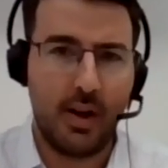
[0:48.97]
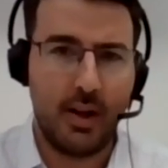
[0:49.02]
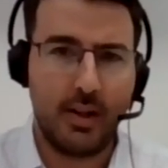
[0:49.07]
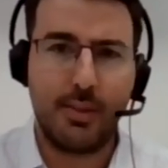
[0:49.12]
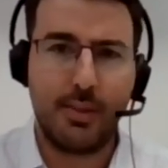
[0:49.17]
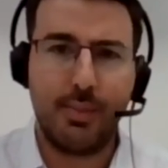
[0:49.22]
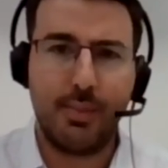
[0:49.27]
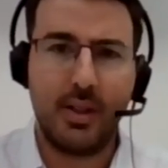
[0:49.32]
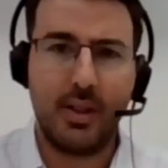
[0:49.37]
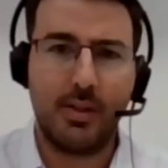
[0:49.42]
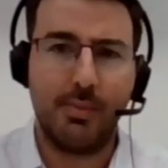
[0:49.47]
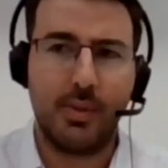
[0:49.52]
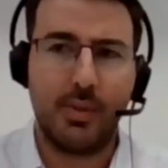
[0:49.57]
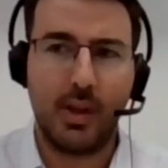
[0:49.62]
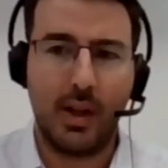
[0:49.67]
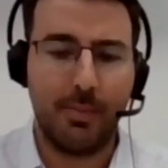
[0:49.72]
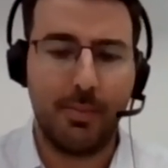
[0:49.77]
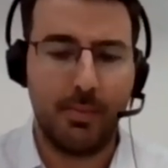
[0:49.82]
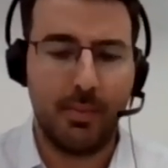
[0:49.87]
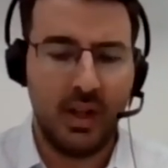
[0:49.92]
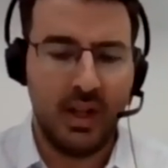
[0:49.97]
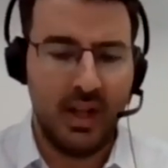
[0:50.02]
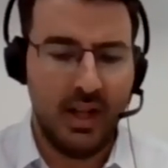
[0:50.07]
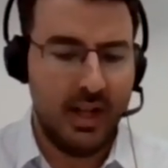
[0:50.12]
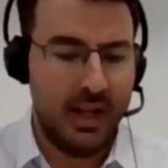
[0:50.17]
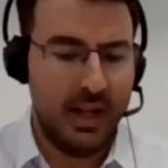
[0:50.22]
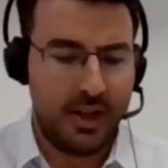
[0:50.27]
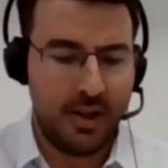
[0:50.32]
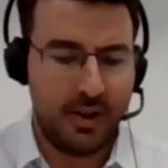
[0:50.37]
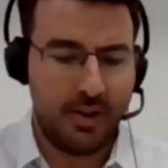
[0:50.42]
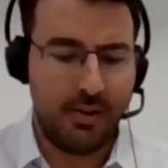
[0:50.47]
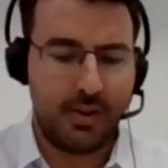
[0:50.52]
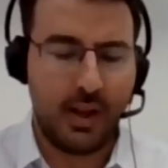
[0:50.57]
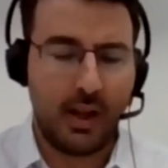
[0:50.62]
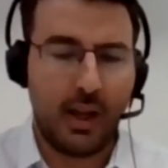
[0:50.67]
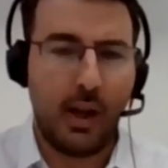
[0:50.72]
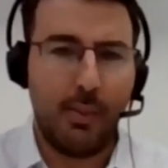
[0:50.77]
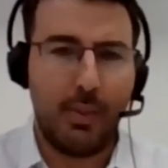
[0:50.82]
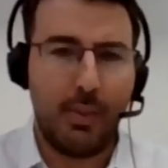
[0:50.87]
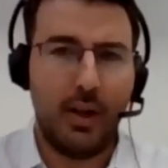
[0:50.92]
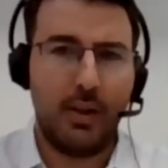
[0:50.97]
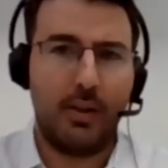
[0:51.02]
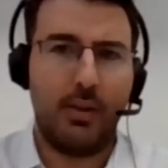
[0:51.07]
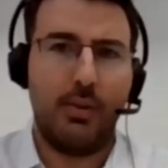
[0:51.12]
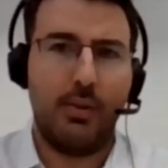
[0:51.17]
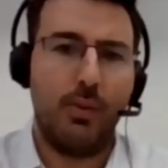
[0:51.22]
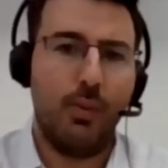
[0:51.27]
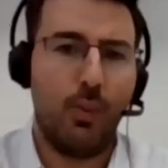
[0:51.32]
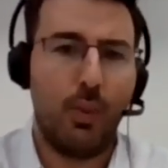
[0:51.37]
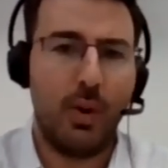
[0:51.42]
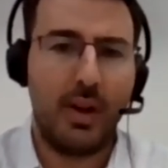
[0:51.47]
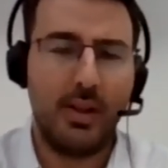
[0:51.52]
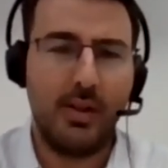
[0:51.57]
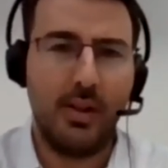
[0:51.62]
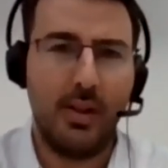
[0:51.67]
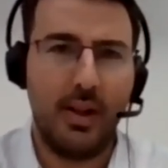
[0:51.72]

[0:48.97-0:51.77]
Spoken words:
I spent some time, you know, thinking about what is it.